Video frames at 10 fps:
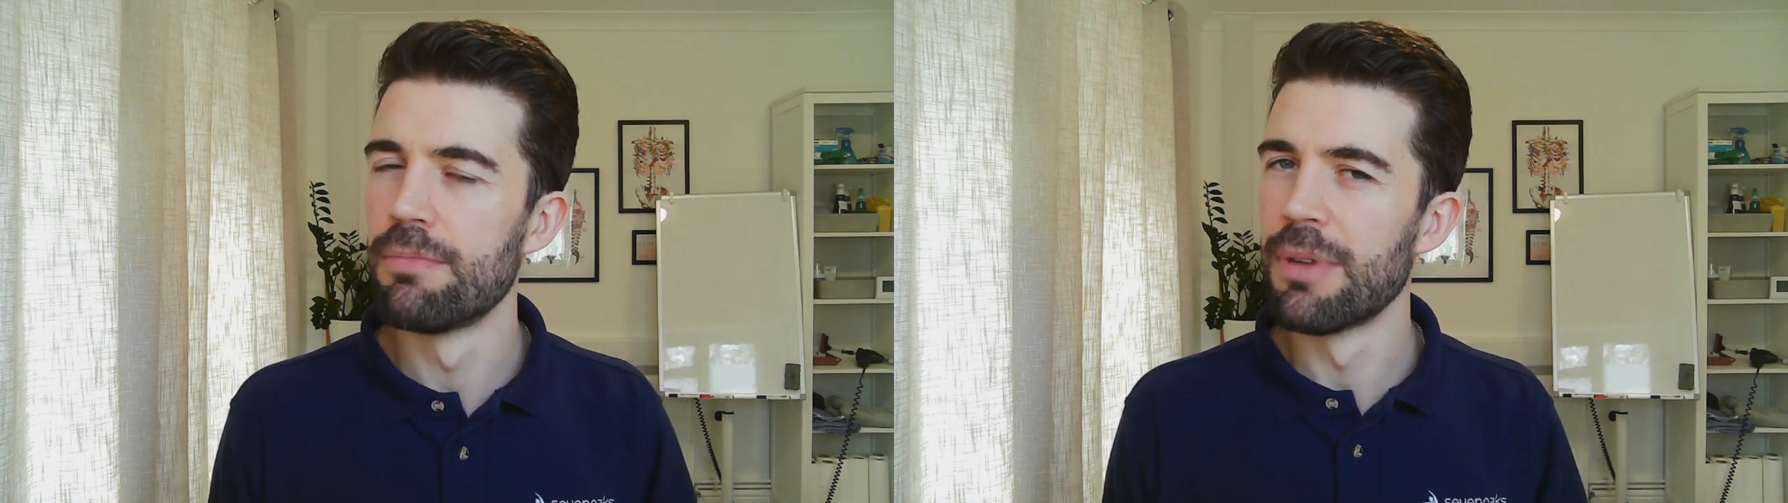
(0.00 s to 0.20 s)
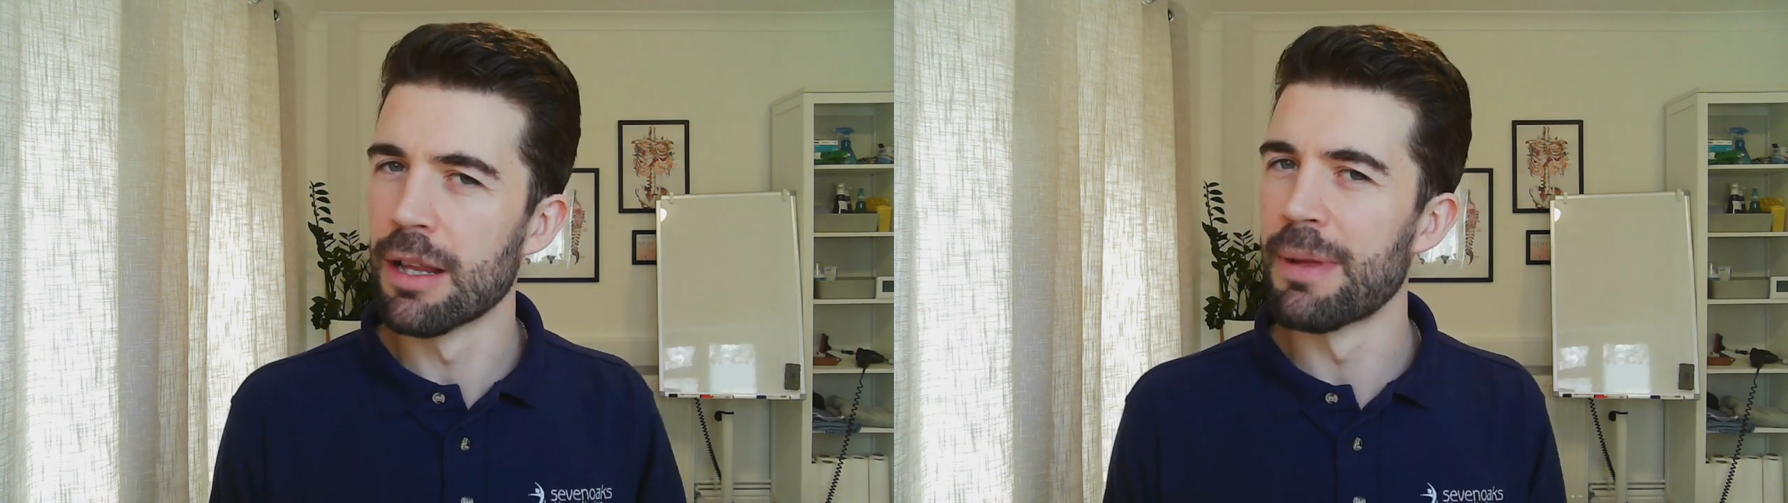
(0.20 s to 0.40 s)

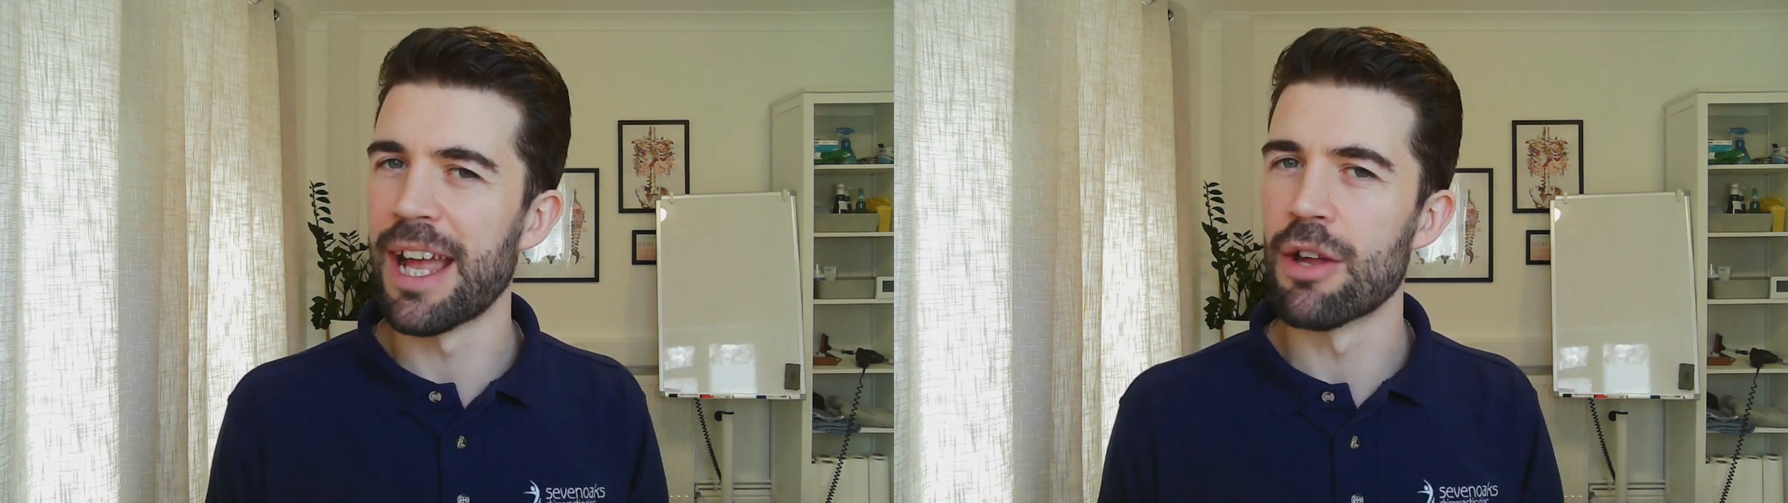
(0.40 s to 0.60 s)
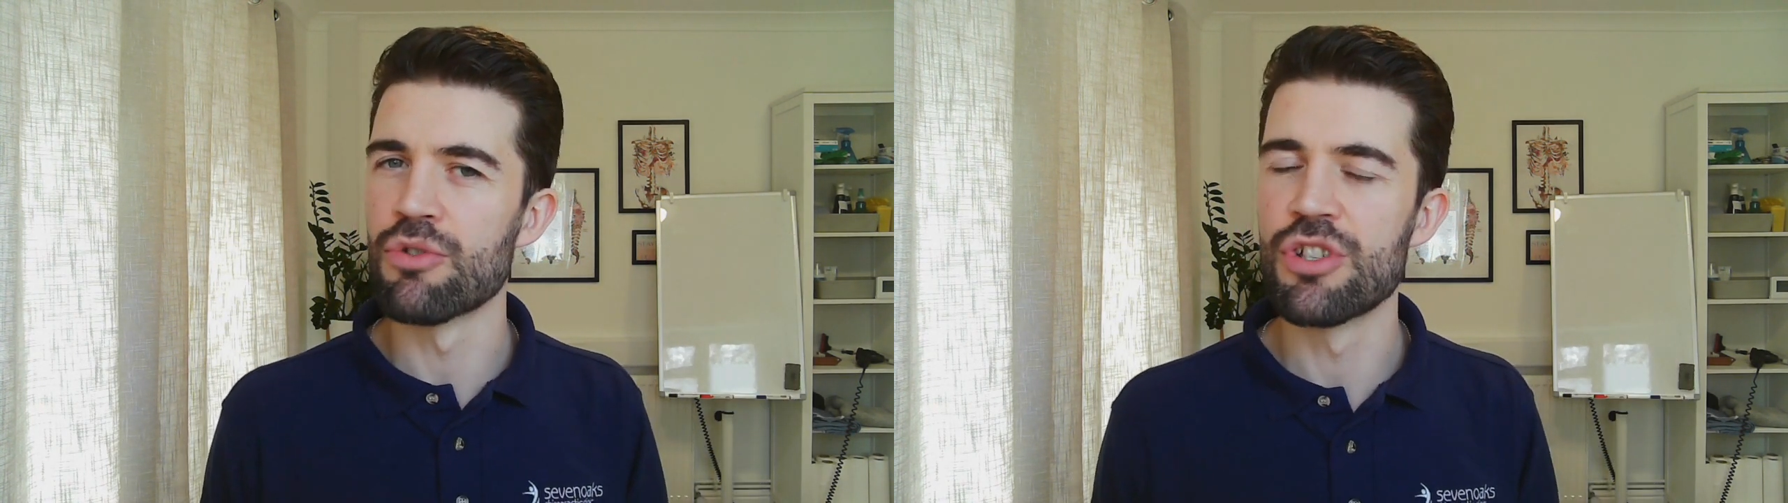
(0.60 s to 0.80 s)
a little bit
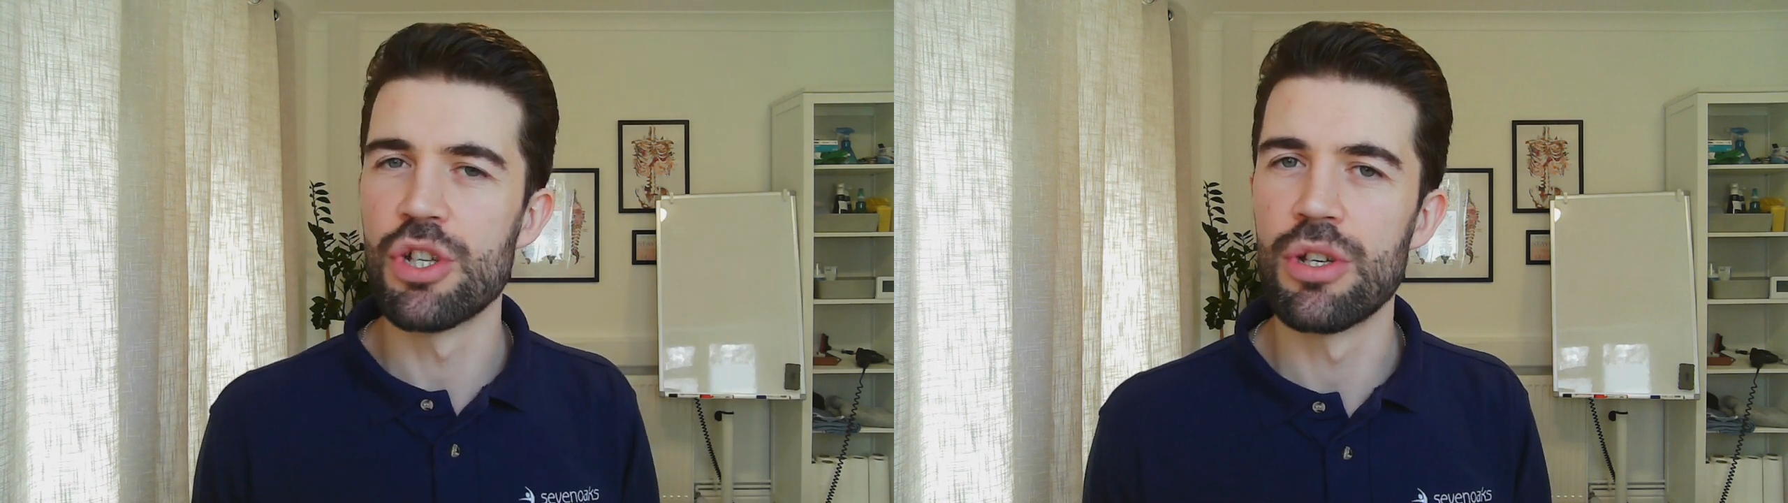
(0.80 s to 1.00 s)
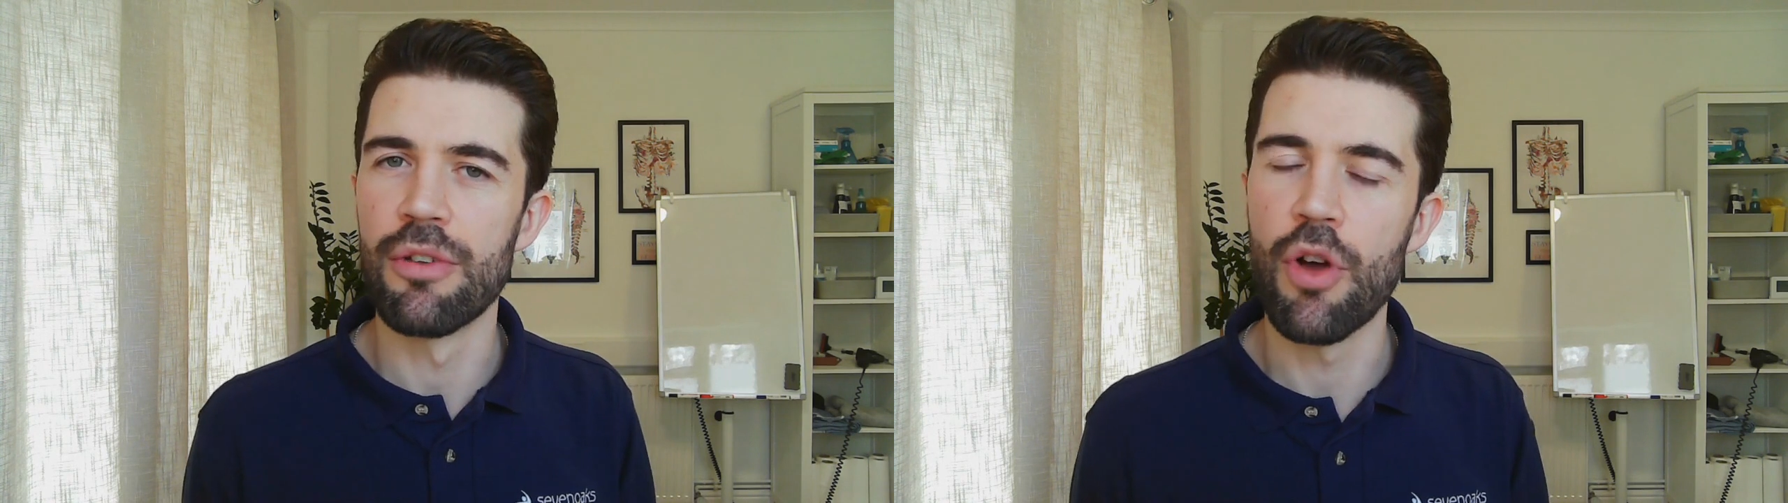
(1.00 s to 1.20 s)
counterintuitive.